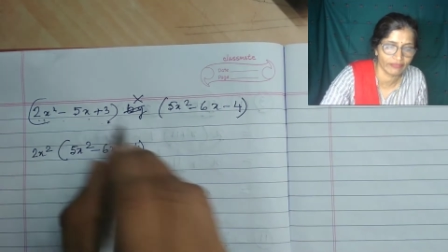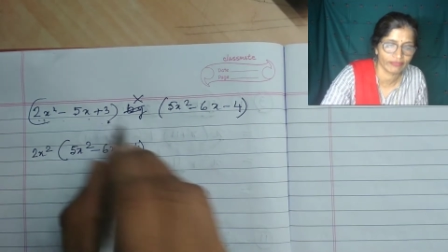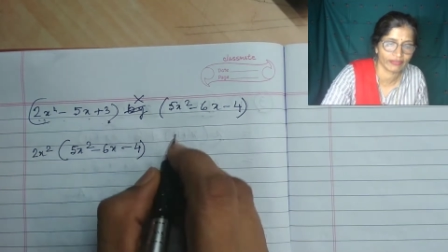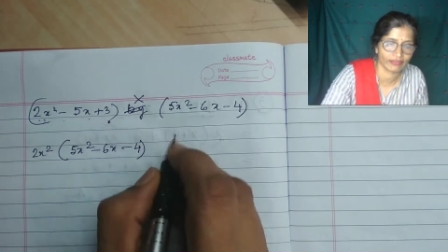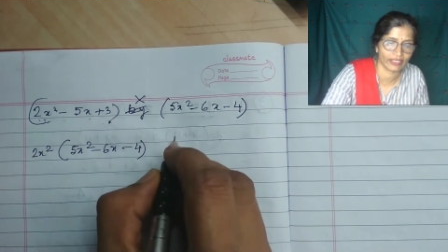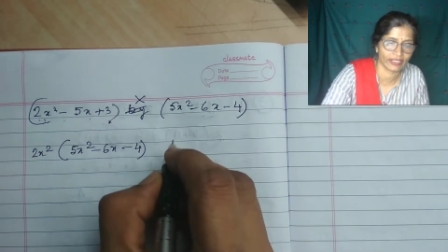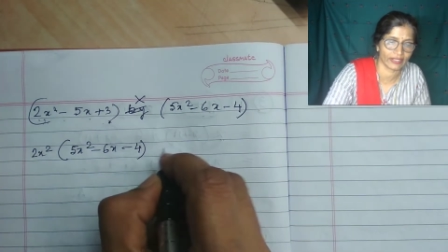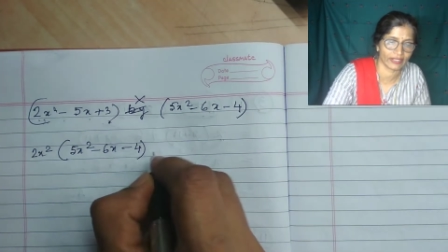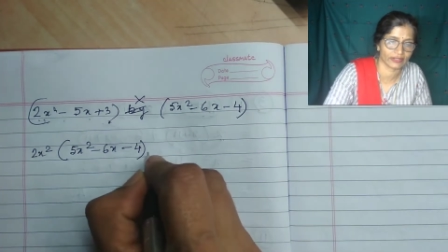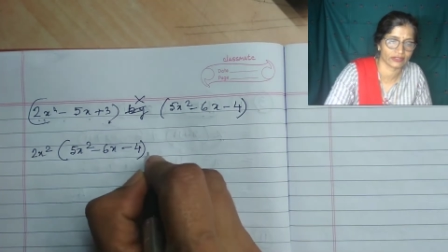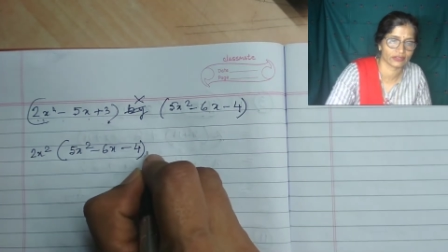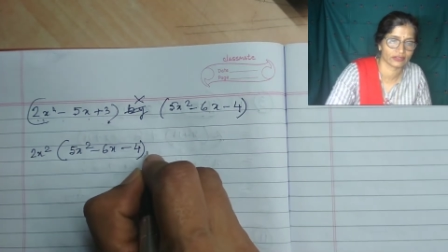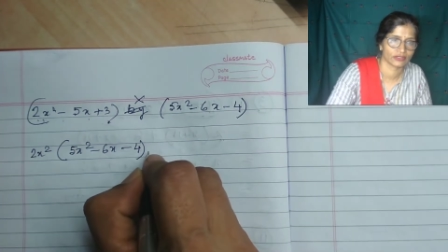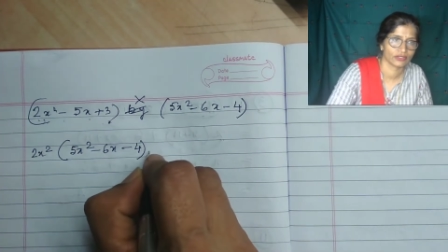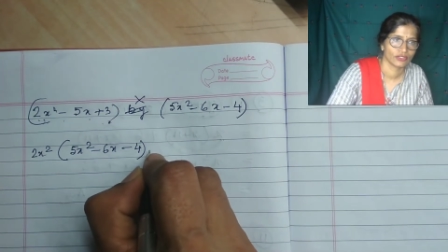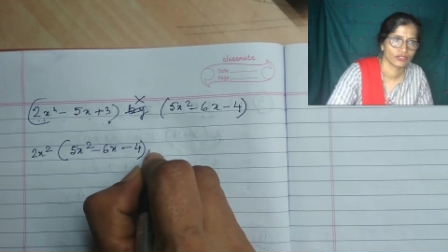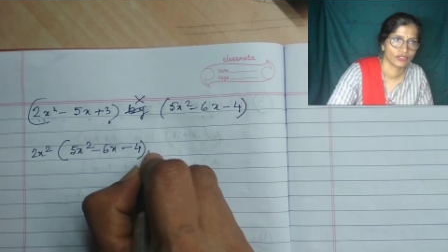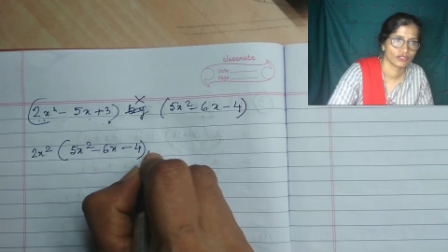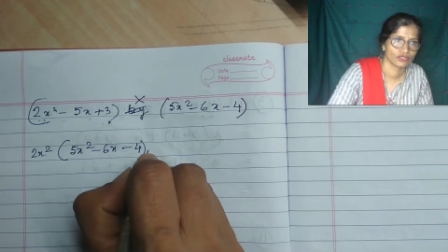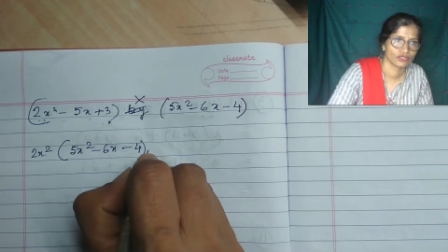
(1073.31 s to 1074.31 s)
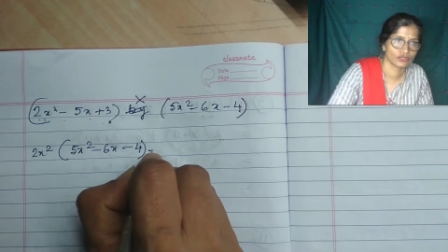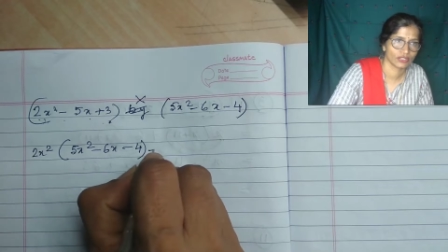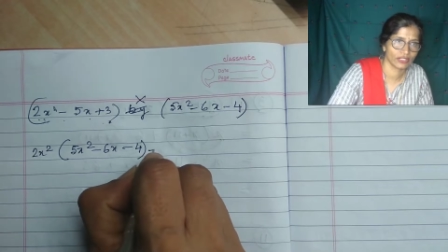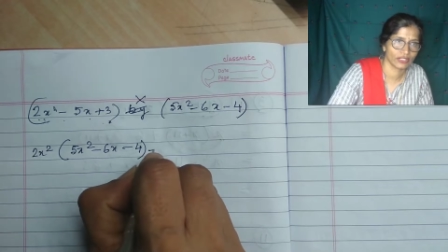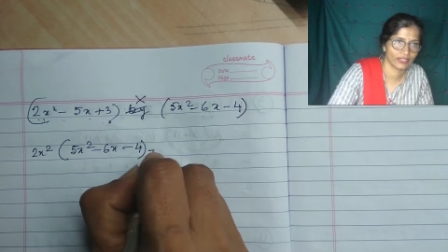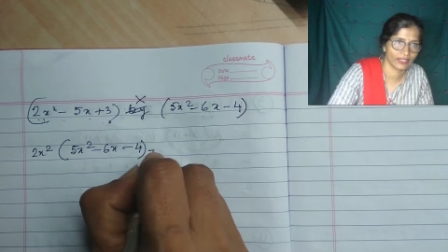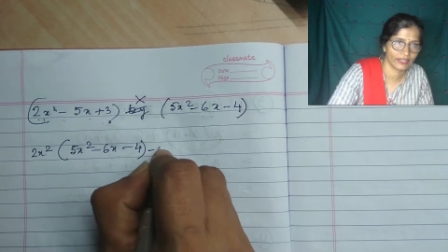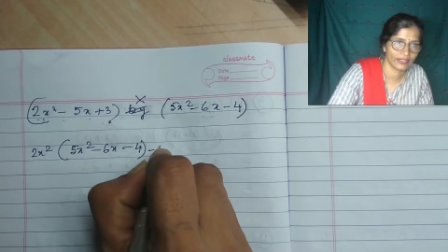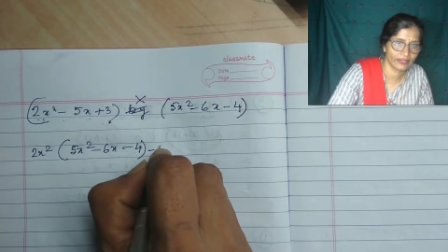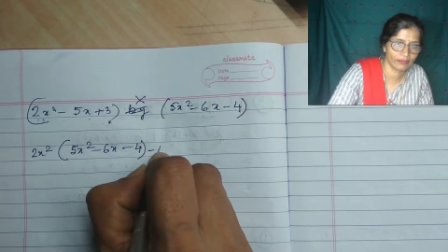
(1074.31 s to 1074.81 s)
So I'll
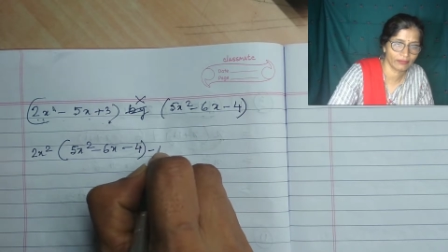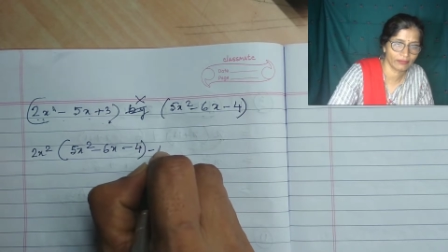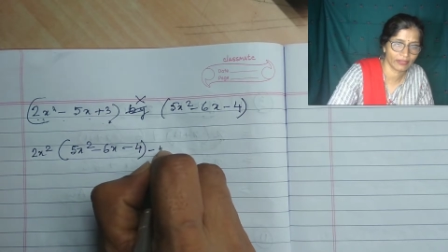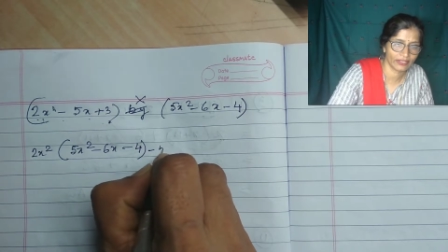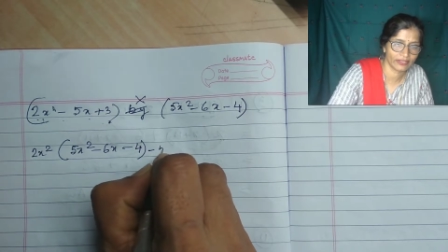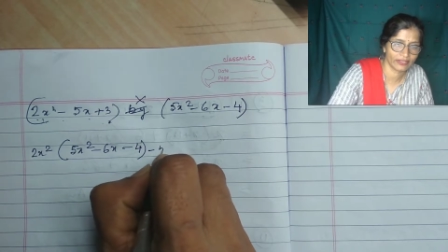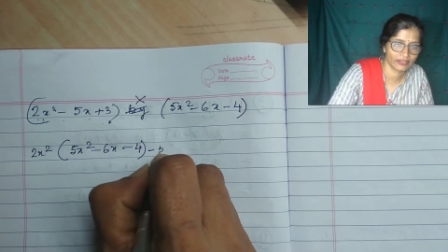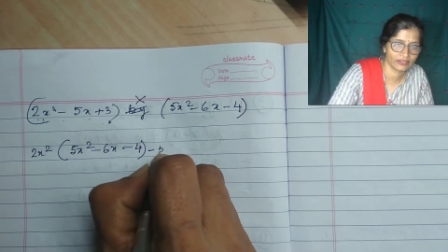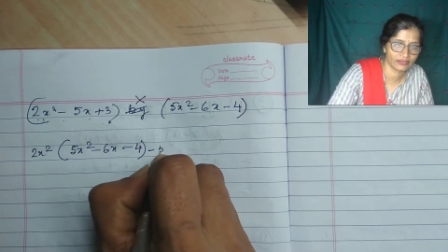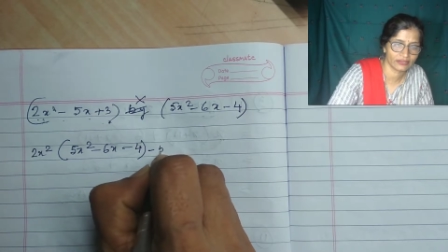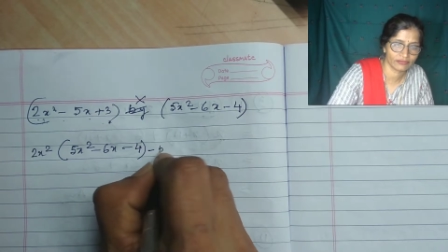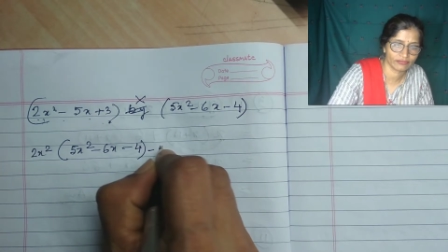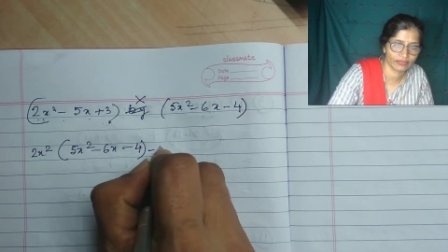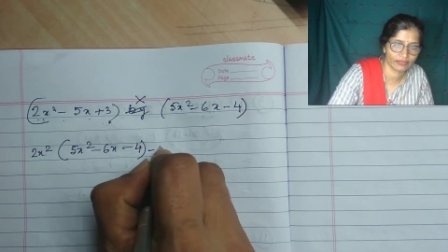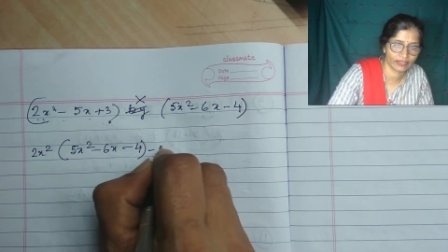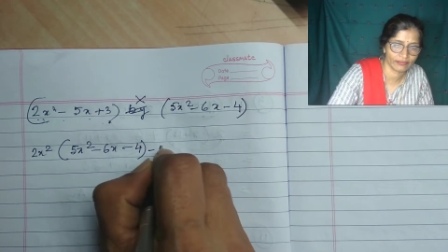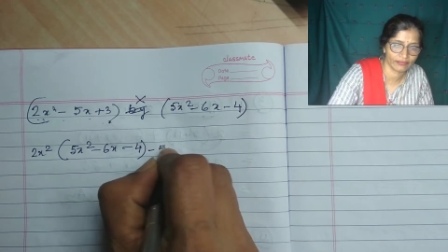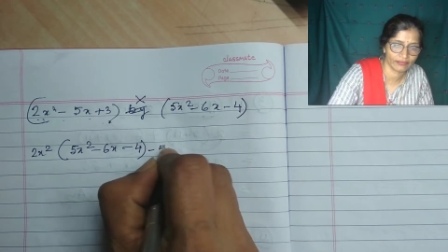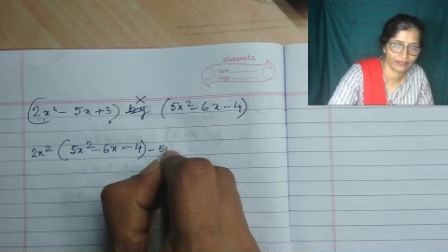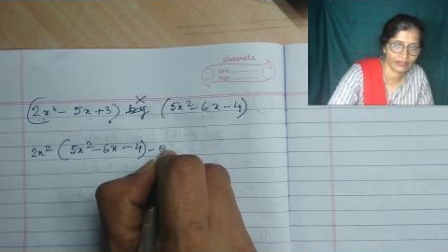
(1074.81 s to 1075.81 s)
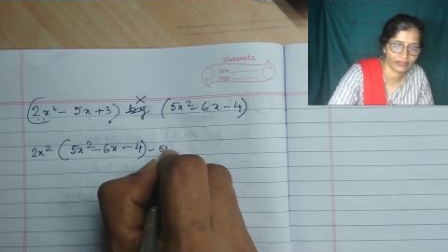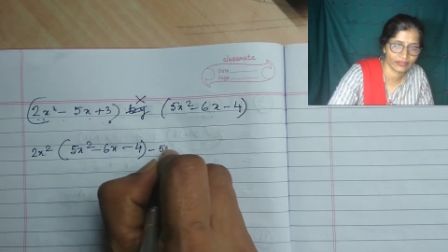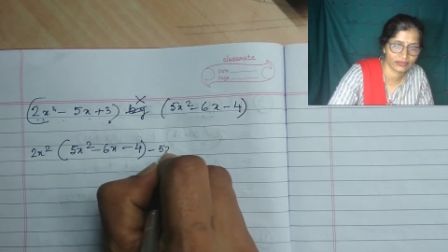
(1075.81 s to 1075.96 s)
write minus 5x